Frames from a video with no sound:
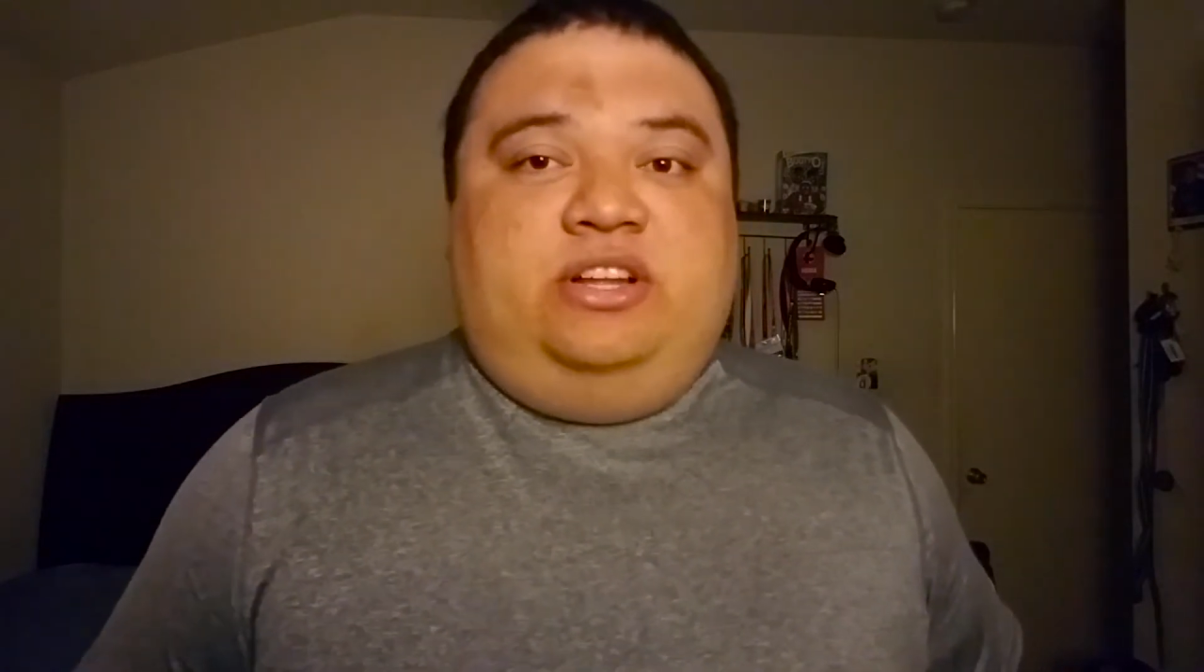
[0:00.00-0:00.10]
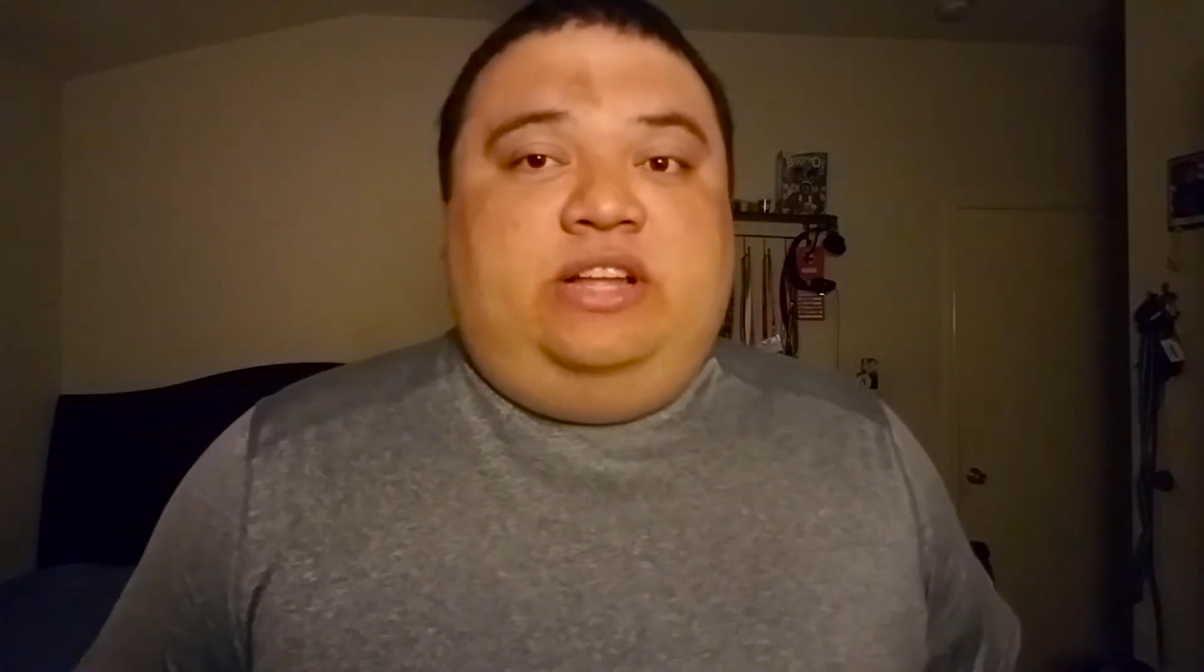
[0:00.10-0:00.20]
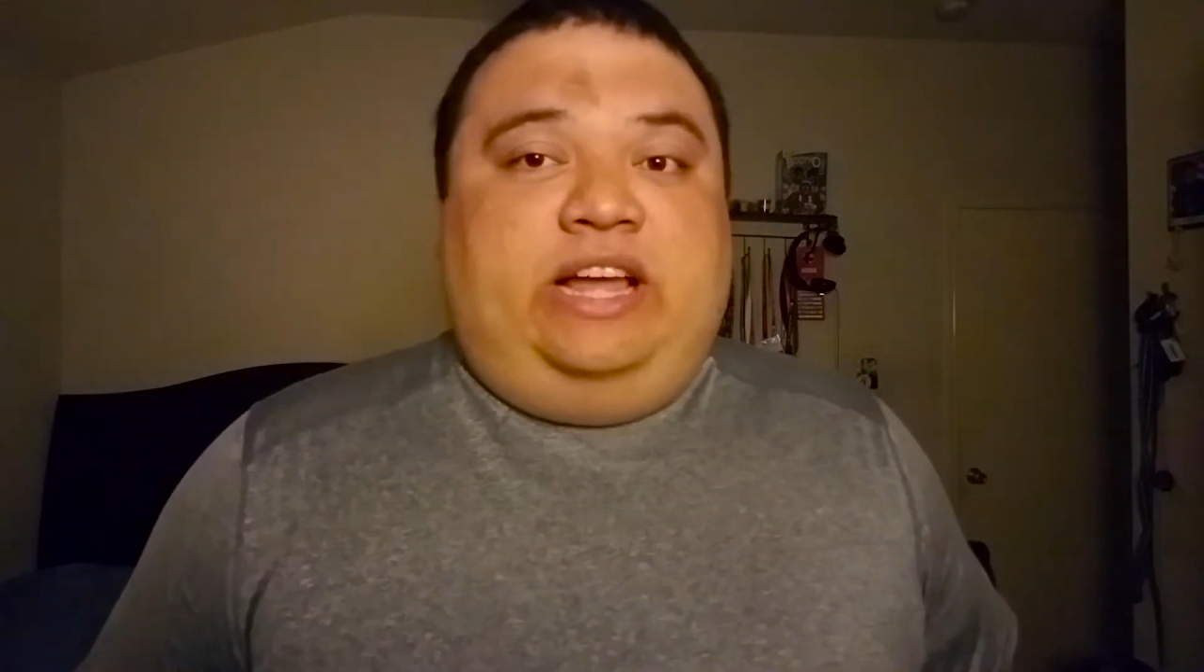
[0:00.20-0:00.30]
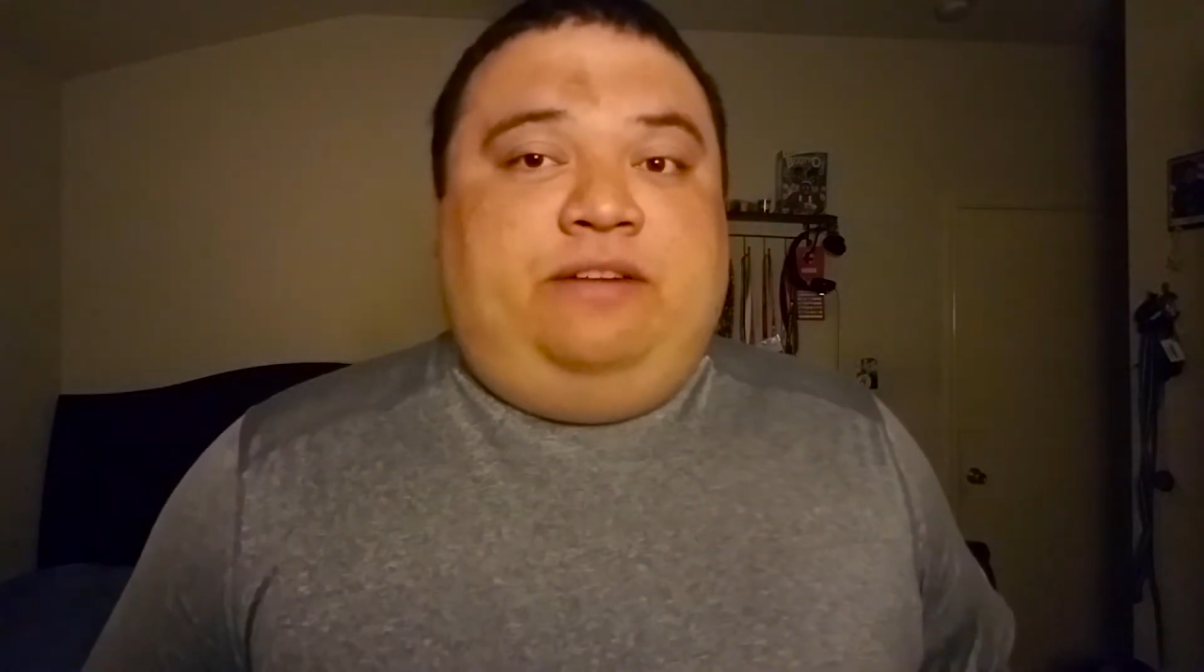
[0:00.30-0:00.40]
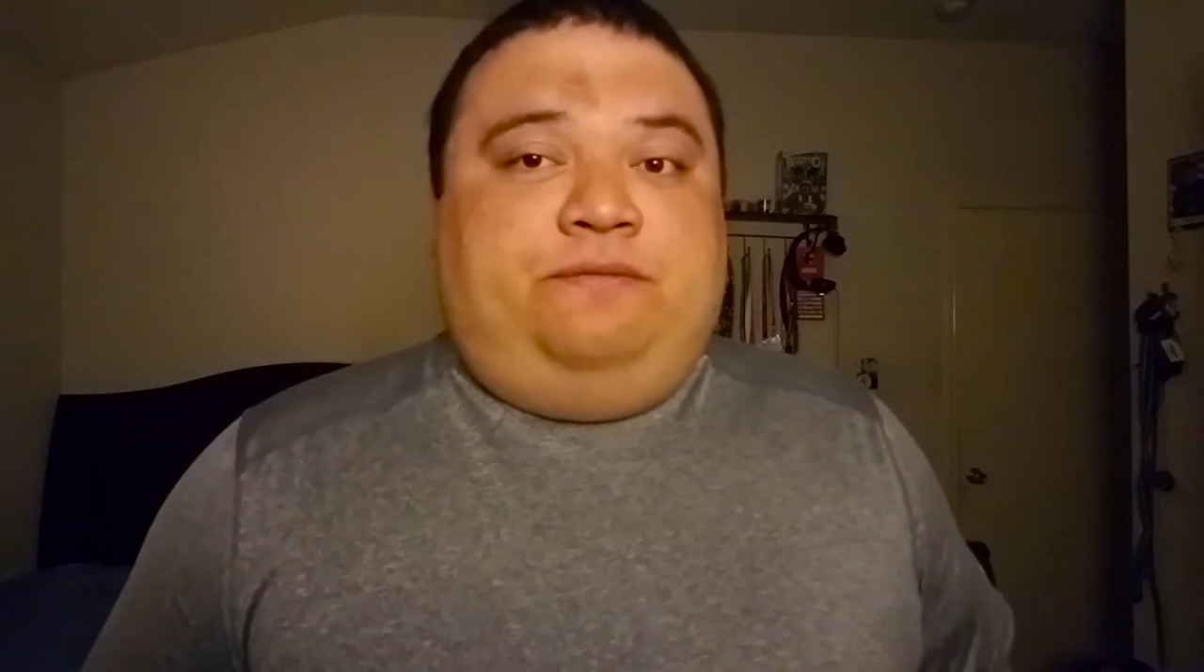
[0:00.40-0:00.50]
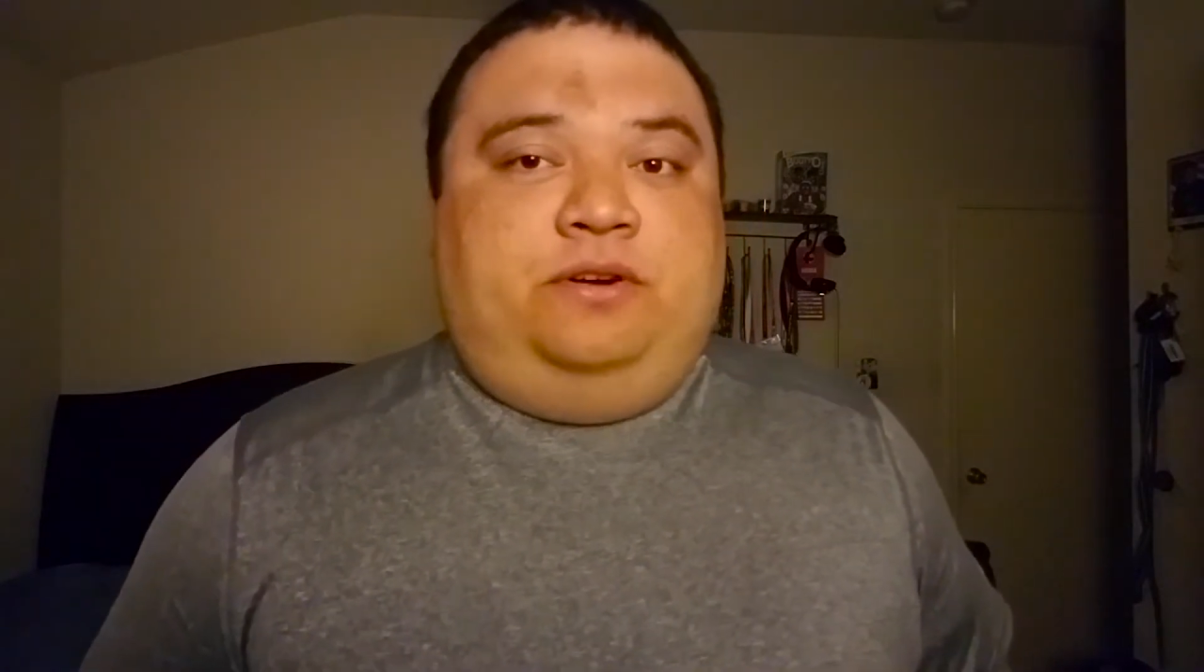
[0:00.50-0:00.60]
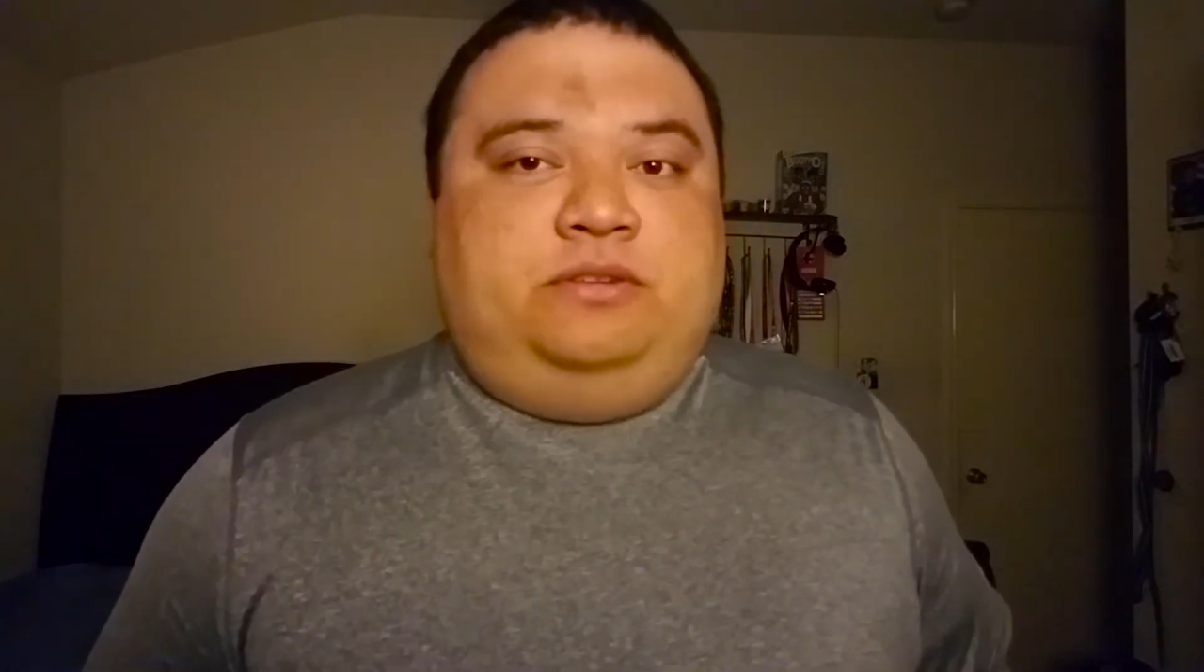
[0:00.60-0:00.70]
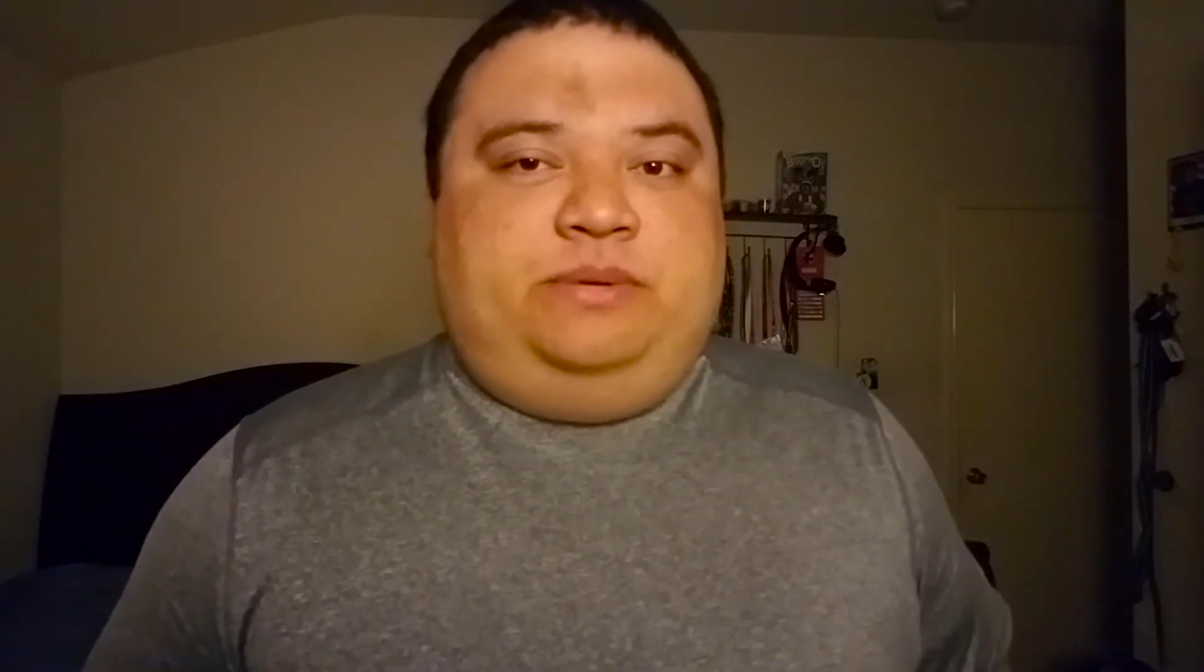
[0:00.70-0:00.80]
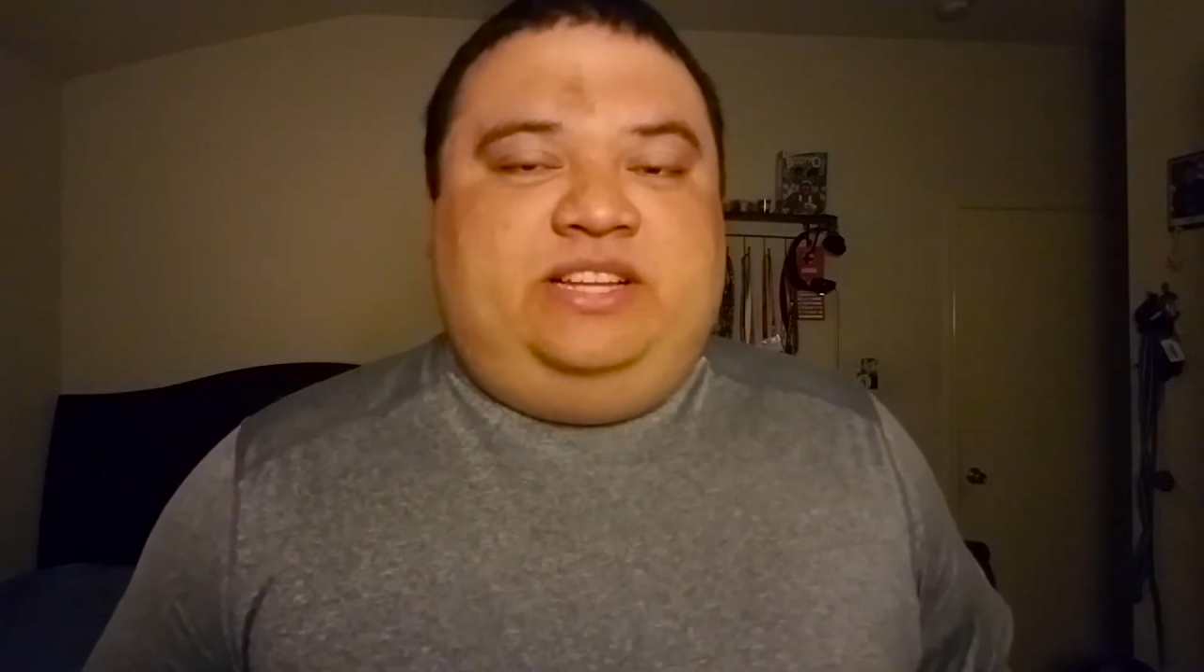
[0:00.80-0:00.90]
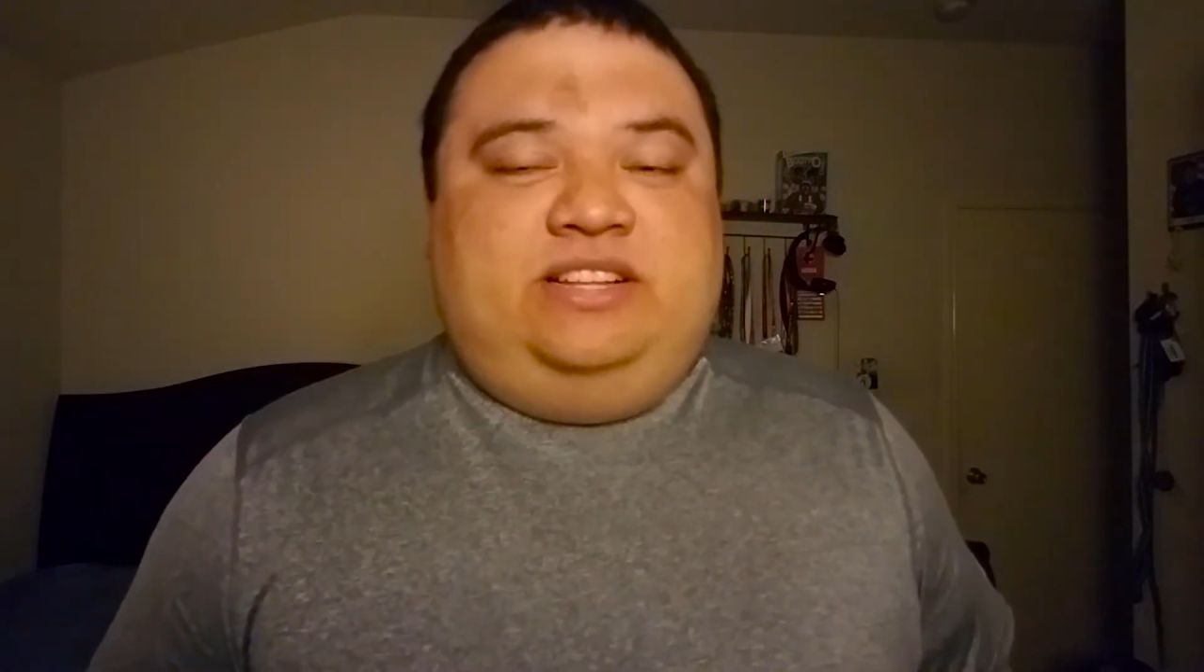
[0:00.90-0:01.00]
at first
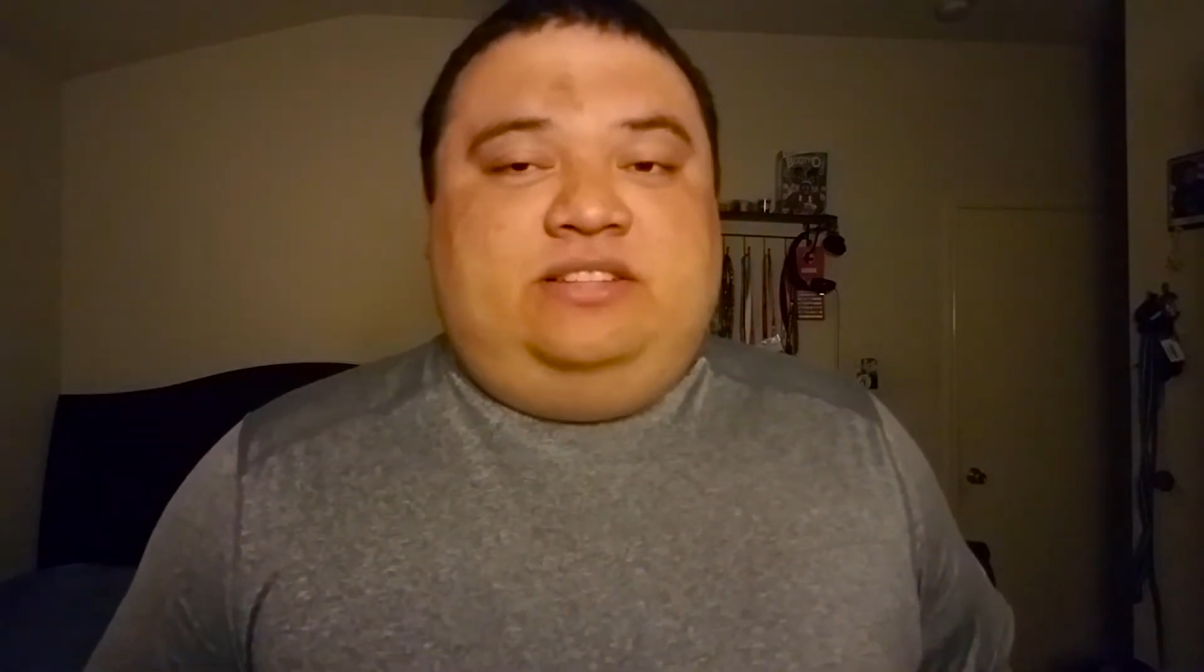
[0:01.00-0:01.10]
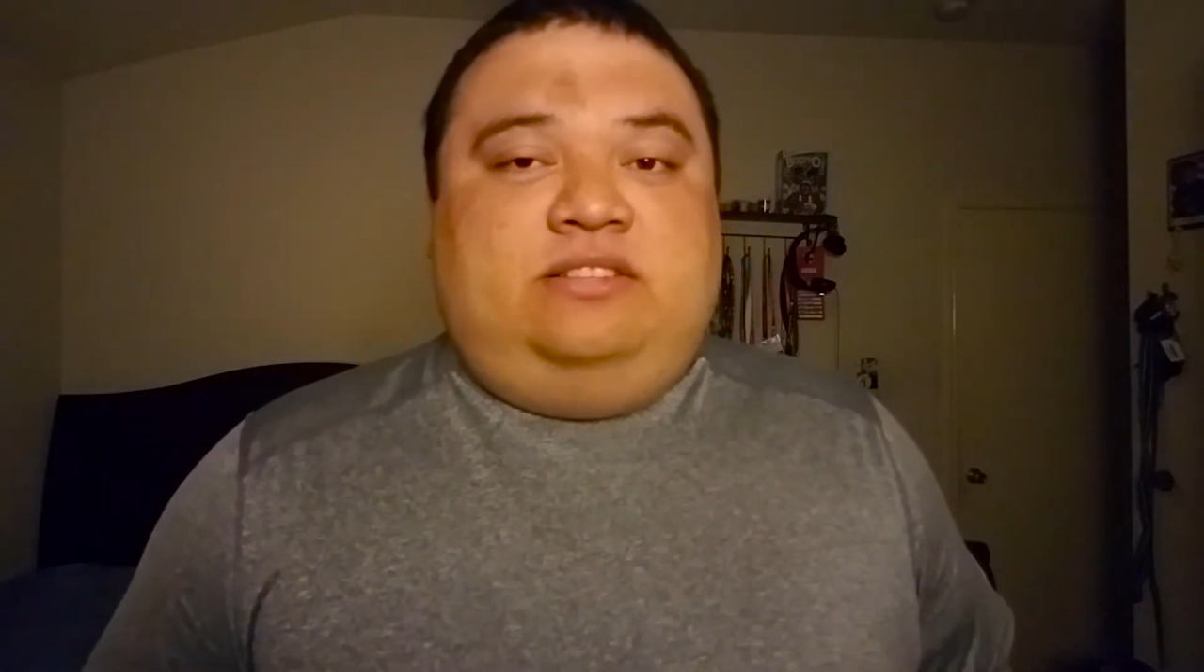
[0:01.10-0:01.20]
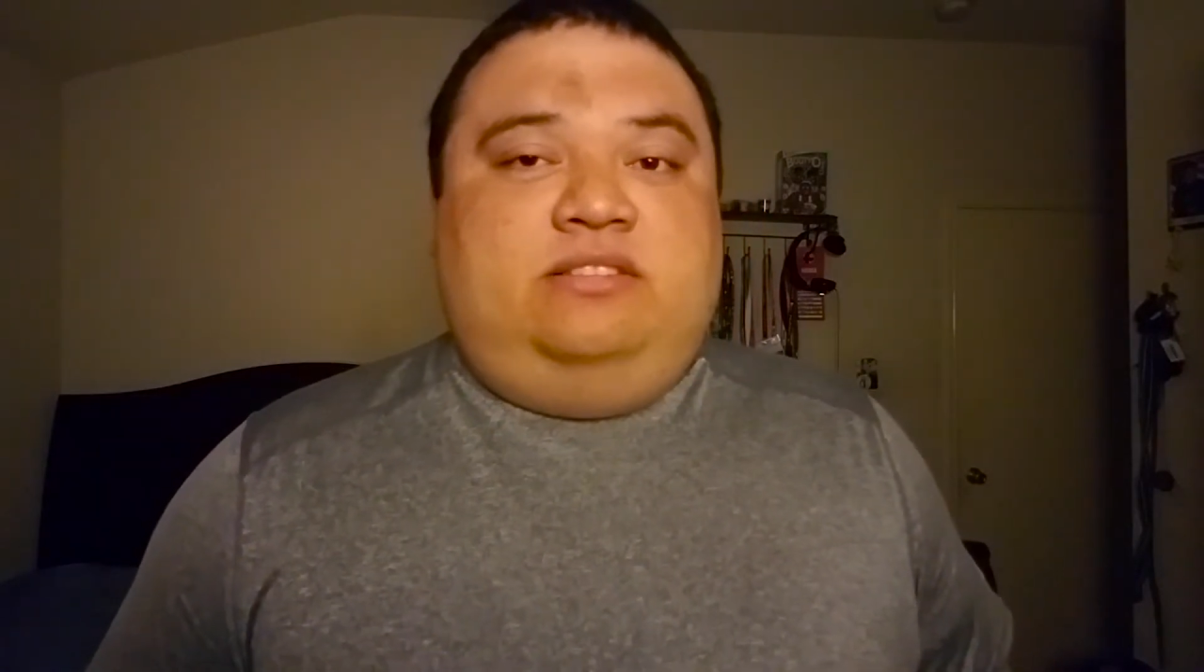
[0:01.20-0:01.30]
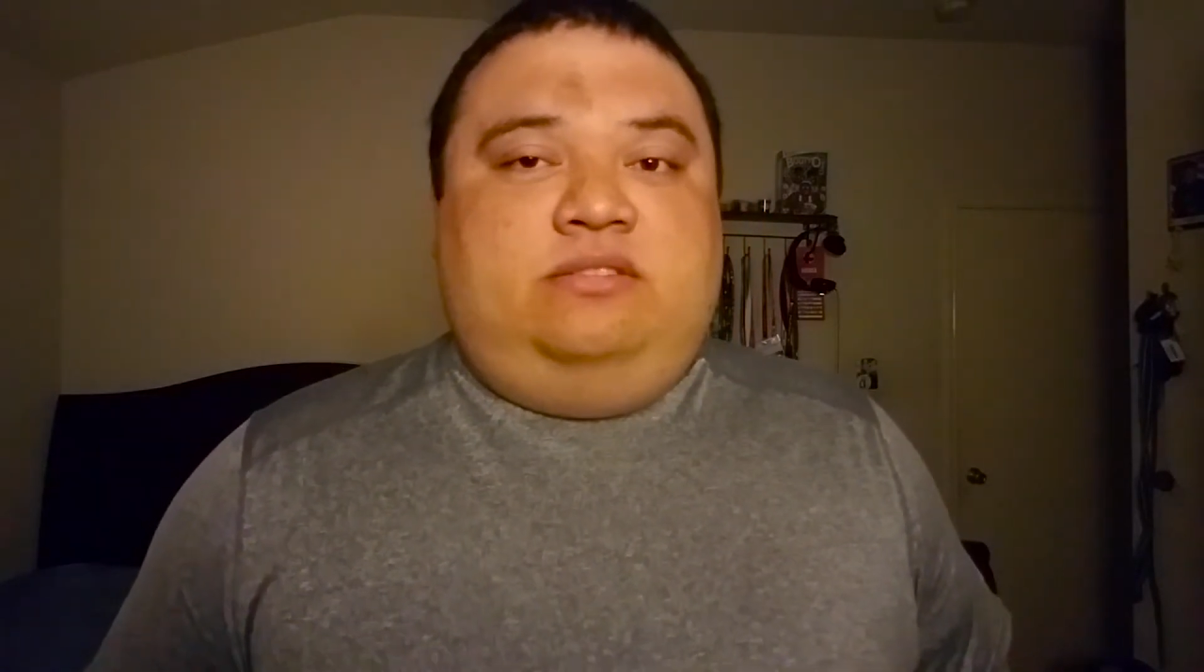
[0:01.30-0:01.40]
because,